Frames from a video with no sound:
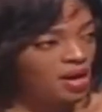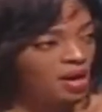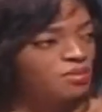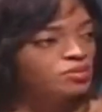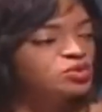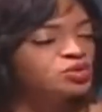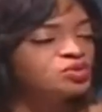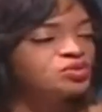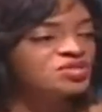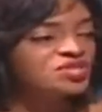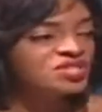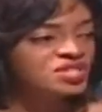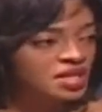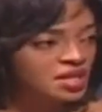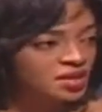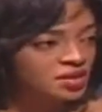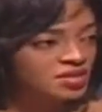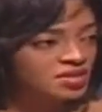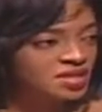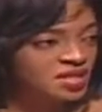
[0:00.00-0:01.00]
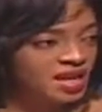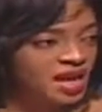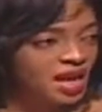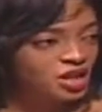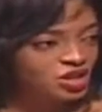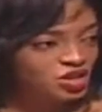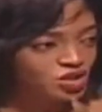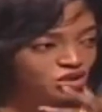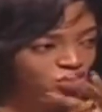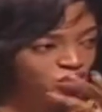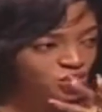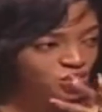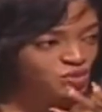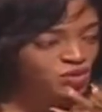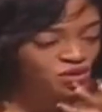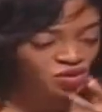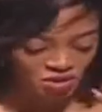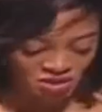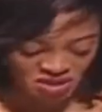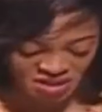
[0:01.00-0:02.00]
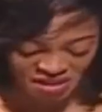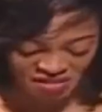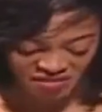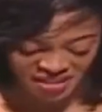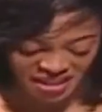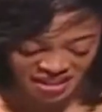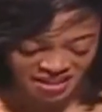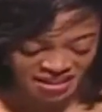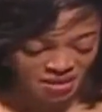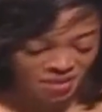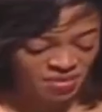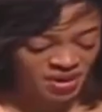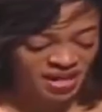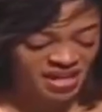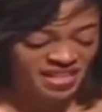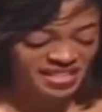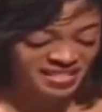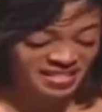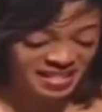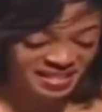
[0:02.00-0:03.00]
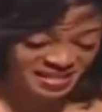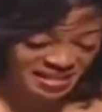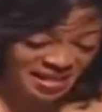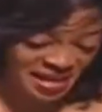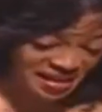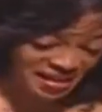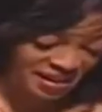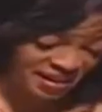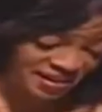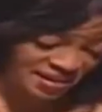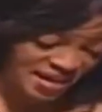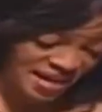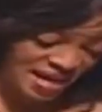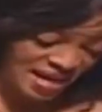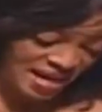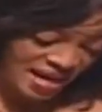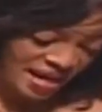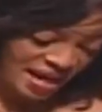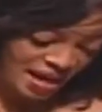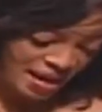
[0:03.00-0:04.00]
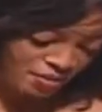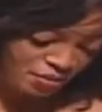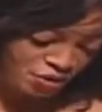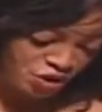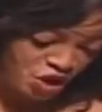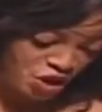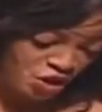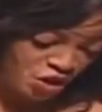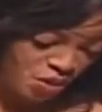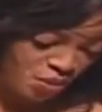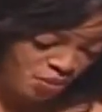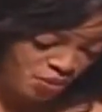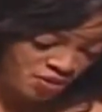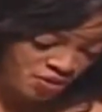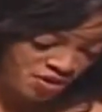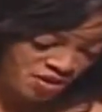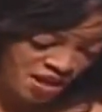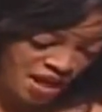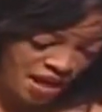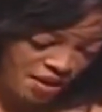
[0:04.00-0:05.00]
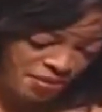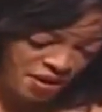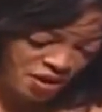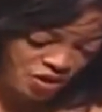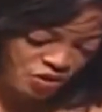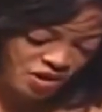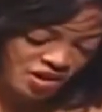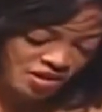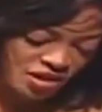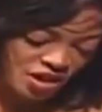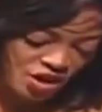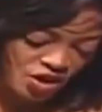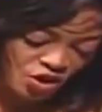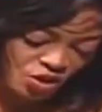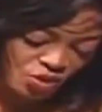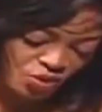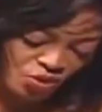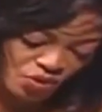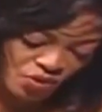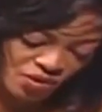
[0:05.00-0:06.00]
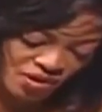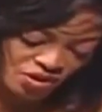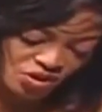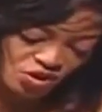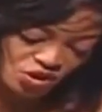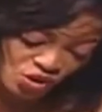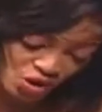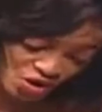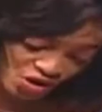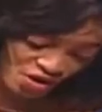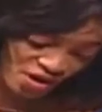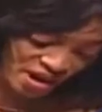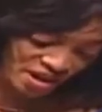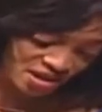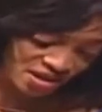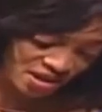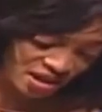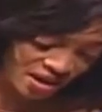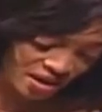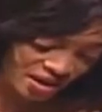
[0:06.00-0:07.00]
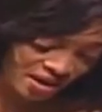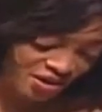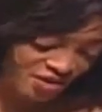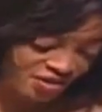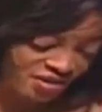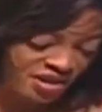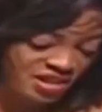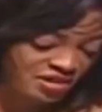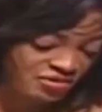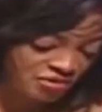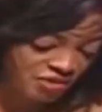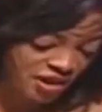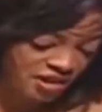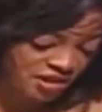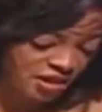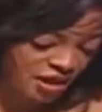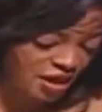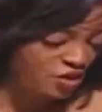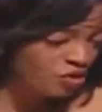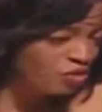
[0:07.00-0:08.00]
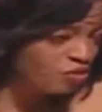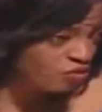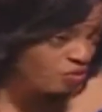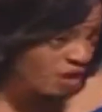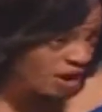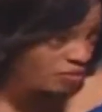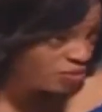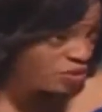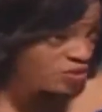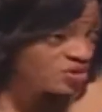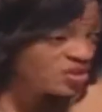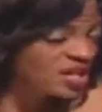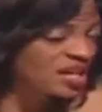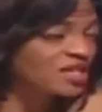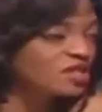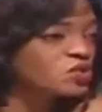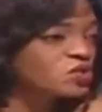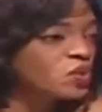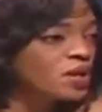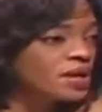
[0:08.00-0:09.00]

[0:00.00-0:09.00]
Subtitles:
to sales and how you distribute your stuff later. But it says here that Jacob Osae is a young poet, songwriter, and creative writer. You write music as well.